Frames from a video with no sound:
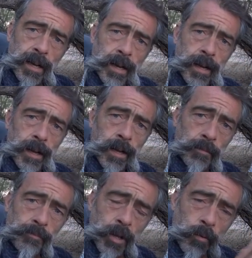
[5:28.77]

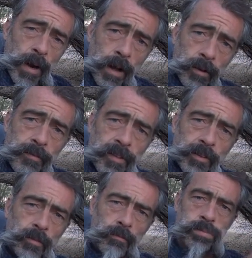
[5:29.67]
around. If
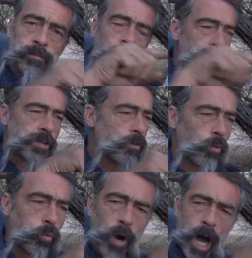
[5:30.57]
this
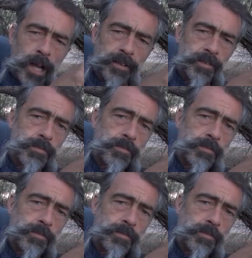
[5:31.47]
single rod